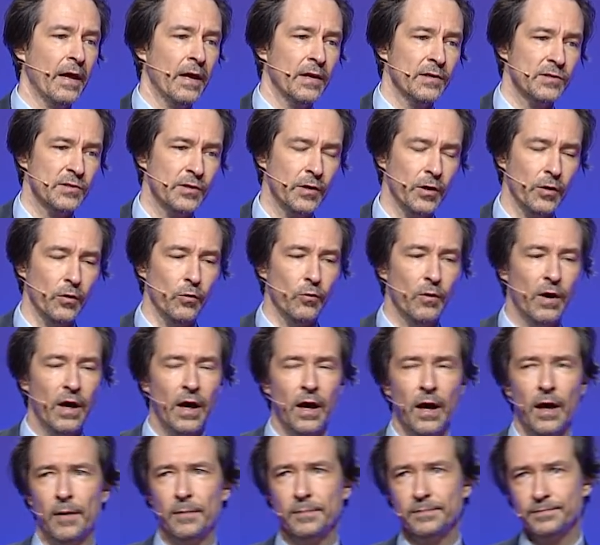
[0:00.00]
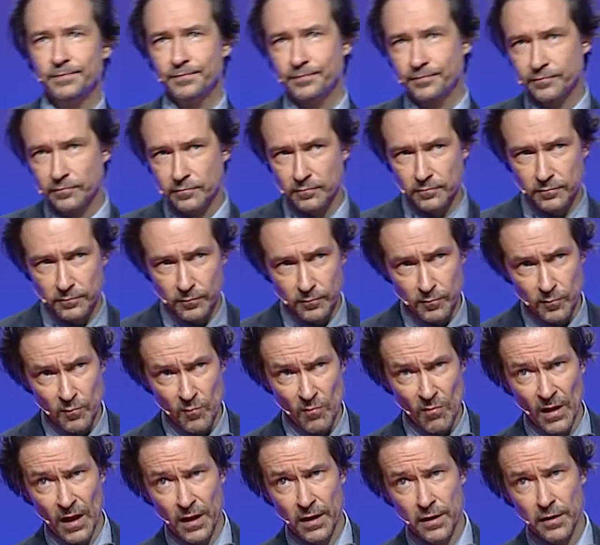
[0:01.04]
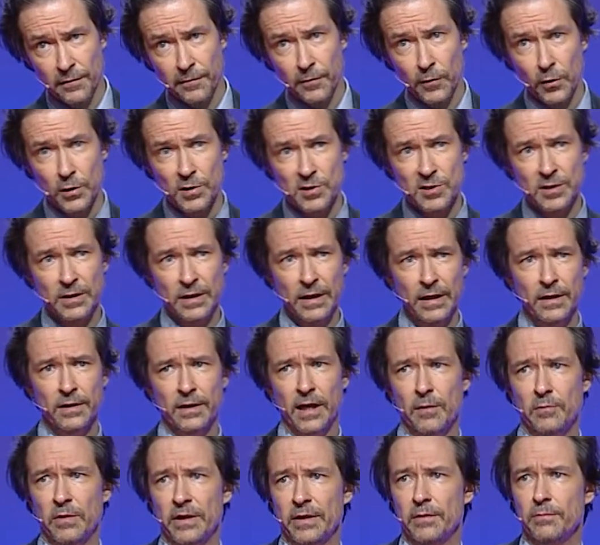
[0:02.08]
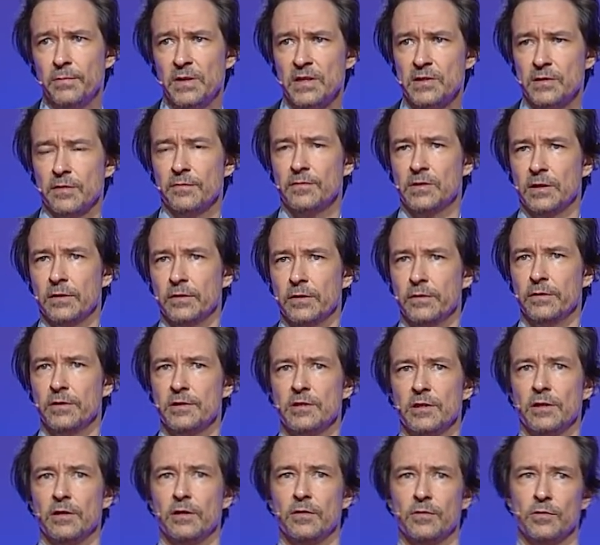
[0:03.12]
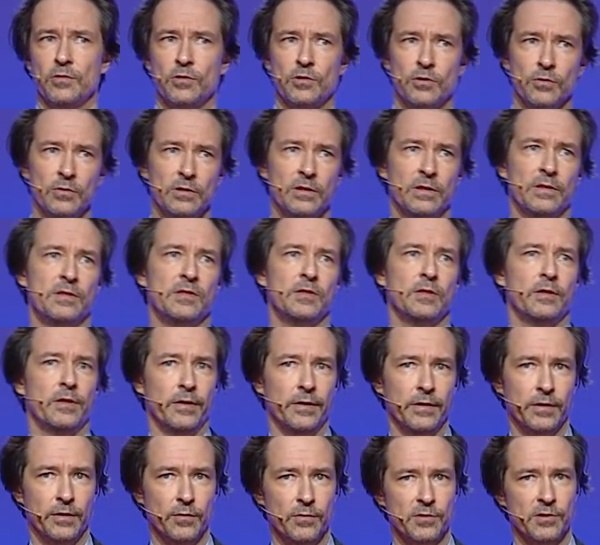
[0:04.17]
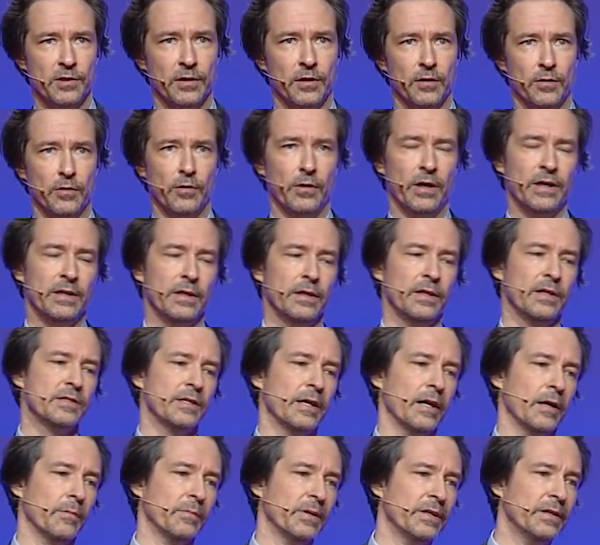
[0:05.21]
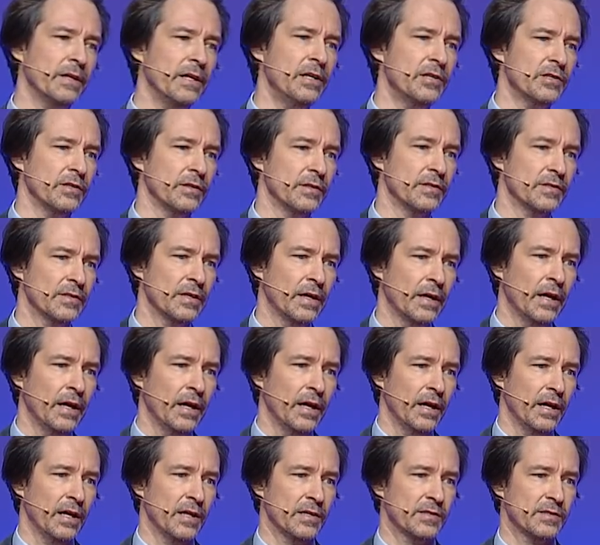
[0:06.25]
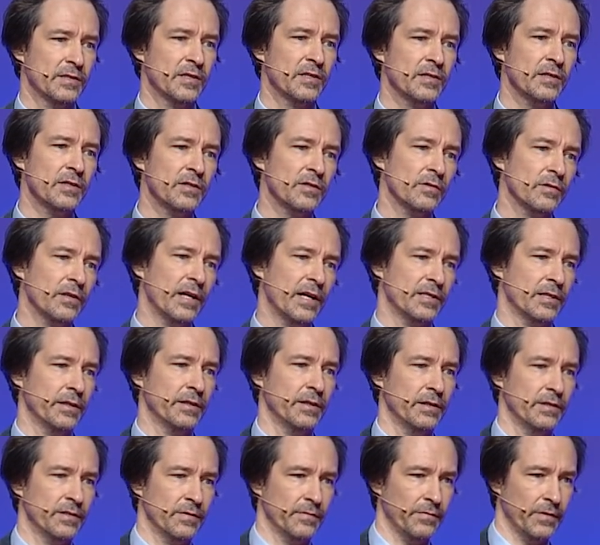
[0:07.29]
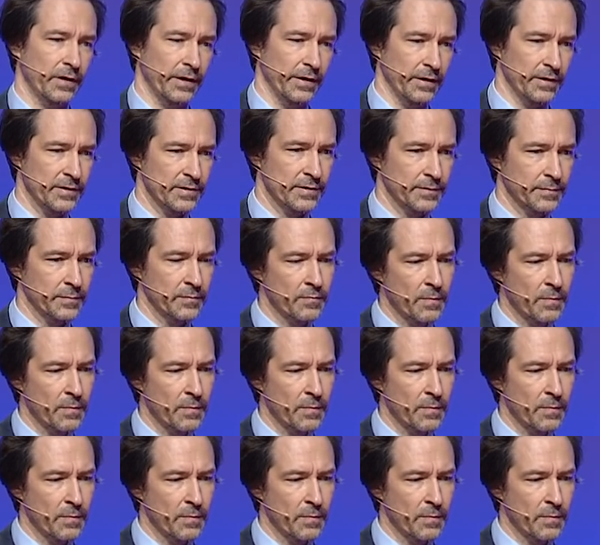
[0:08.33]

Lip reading: So the first key enabling piece of technology that you should consider using in your identity applications is decentralized identifiers.